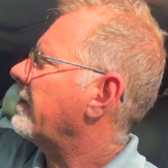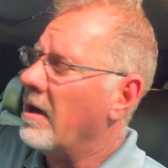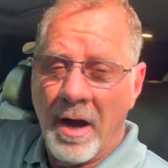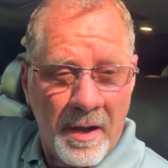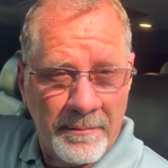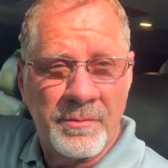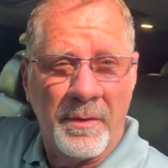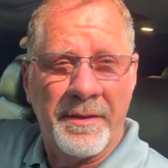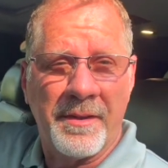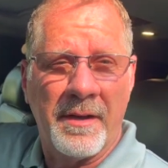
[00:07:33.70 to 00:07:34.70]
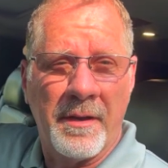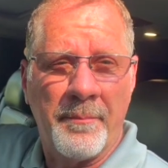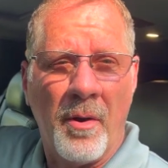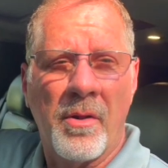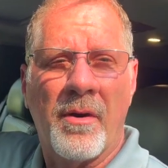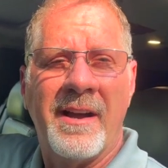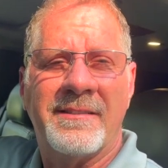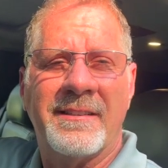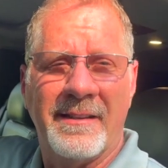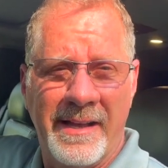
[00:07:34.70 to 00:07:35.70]
comes with a
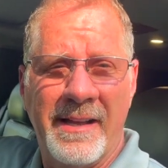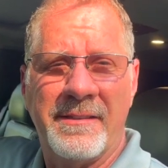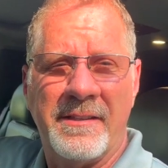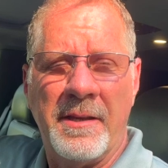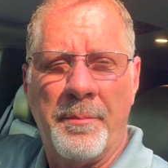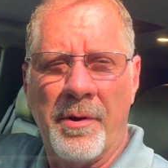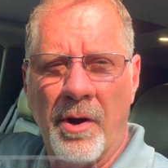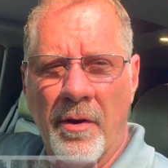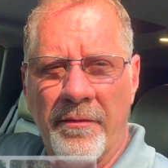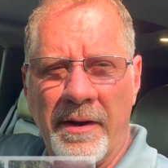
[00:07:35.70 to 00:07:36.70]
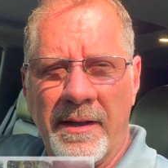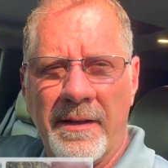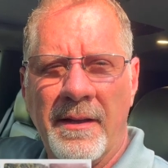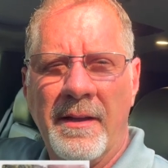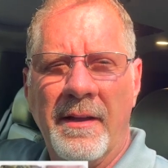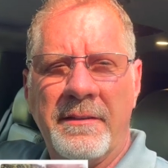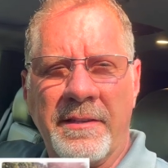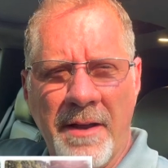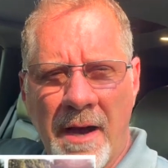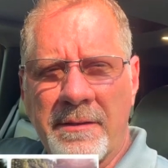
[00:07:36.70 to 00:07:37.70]
polarizing lens that you put over it to
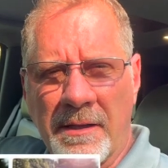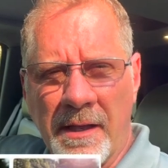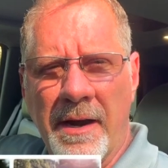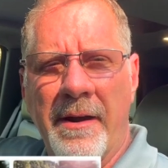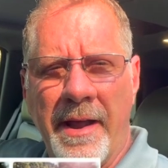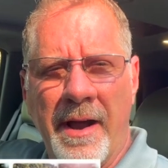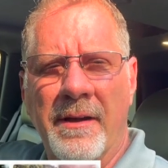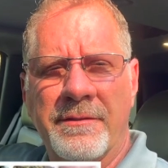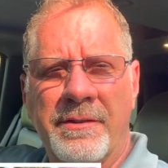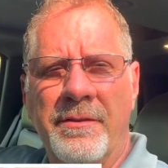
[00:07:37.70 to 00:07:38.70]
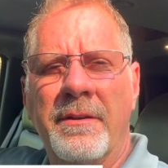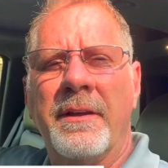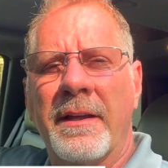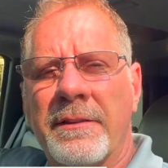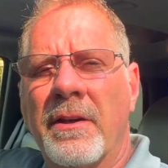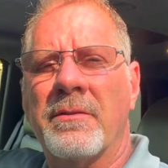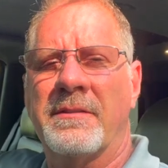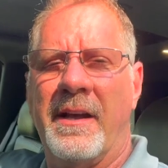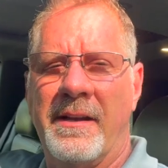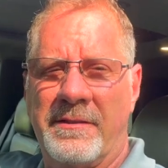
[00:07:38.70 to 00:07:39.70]
knock the glare down so you can get those
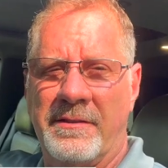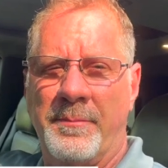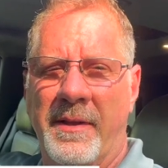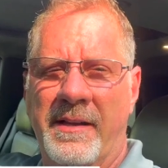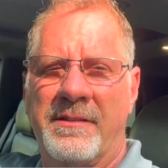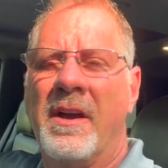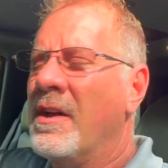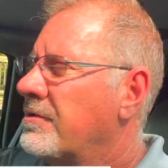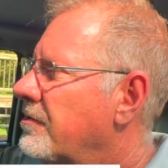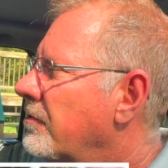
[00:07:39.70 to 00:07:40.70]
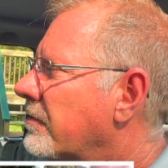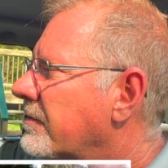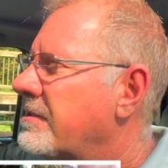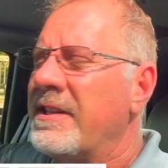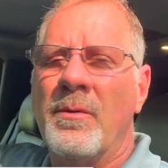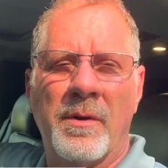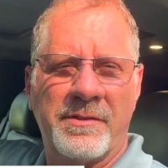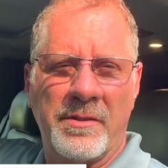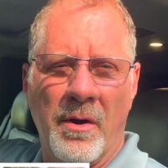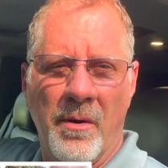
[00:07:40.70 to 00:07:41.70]
license plates, so you can see
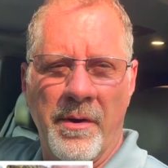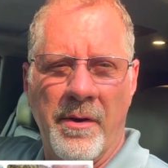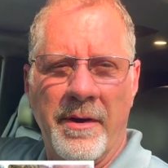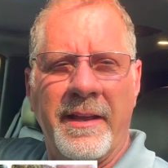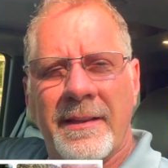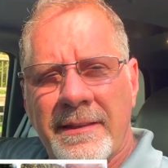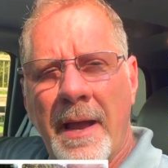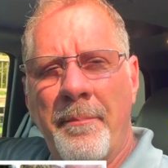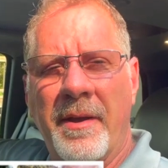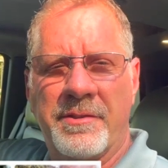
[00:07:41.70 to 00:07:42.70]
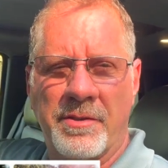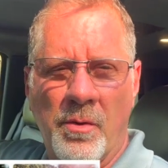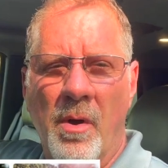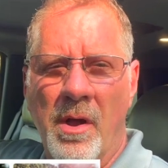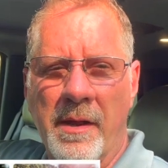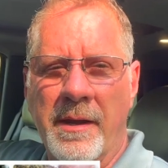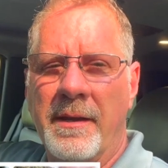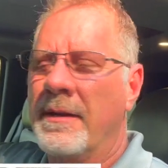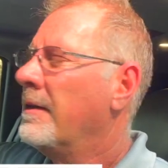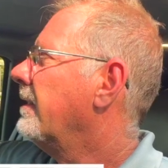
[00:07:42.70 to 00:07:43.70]
what's going on and get that picture quality.
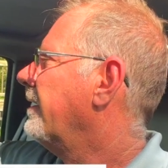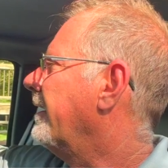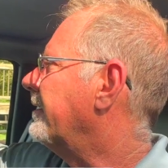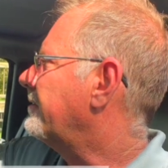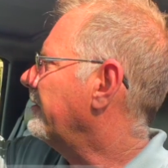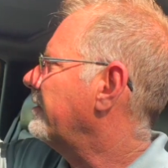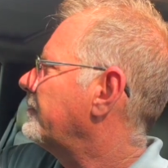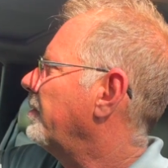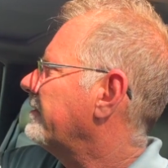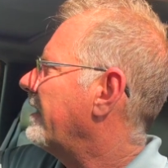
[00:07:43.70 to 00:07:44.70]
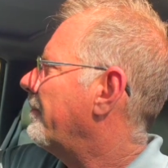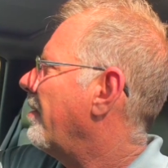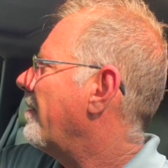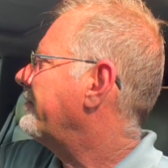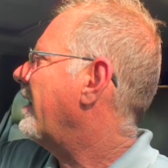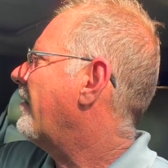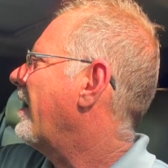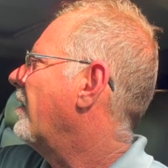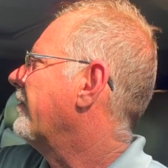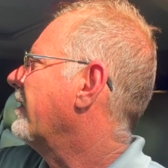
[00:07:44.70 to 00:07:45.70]
And so you just put that, pop that
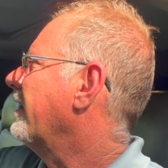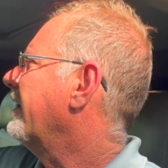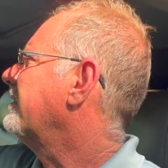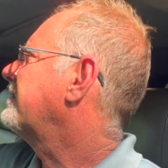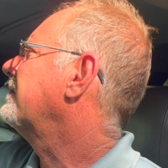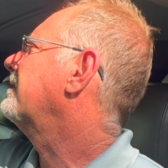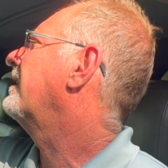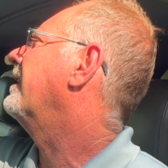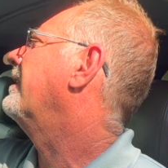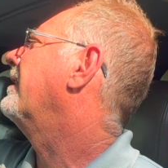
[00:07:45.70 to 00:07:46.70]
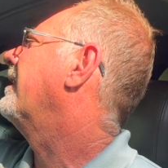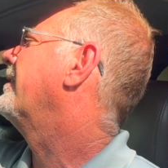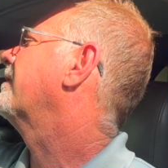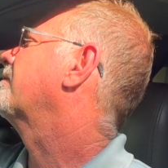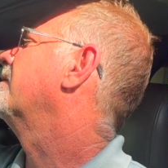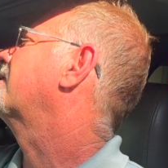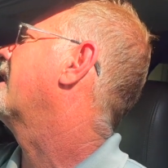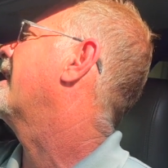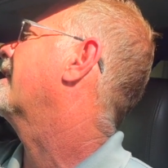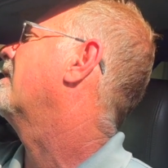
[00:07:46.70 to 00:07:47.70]
right over the lens, and this one's
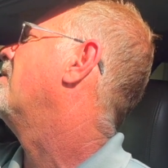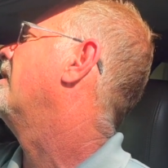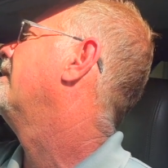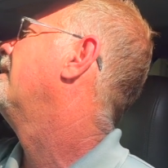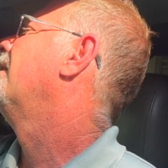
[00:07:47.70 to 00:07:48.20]
got it going.